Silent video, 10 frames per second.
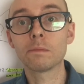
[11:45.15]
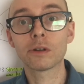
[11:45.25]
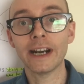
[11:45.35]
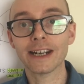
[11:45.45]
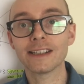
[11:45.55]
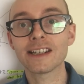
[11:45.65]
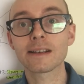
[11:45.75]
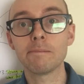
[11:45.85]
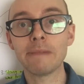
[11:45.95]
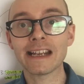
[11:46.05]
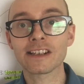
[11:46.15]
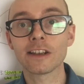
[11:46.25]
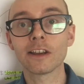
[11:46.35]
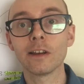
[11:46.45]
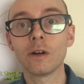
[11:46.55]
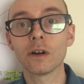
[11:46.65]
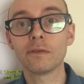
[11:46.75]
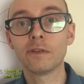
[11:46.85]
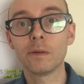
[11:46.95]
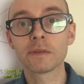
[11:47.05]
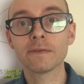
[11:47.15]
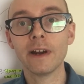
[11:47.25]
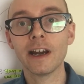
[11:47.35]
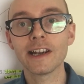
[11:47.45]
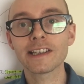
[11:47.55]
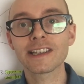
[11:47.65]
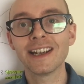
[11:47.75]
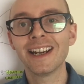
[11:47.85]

practice and master the longer forms first.